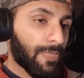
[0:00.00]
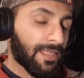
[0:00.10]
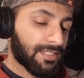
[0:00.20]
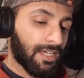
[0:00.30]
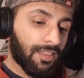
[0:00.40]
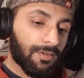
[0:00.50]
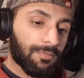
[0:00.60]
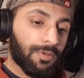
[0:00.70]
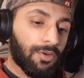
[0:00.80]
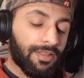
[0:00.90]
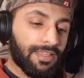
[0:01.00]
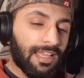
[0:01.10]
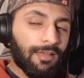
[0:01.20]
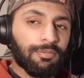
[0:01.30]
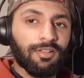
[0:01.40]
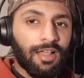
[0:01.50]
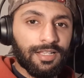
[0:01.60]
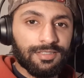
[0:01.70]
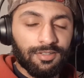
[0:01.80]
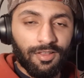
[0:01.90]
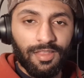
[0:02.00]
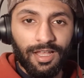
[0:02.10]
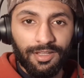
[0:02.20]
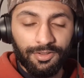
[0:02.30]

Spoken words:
The other opponent capitalizes on that.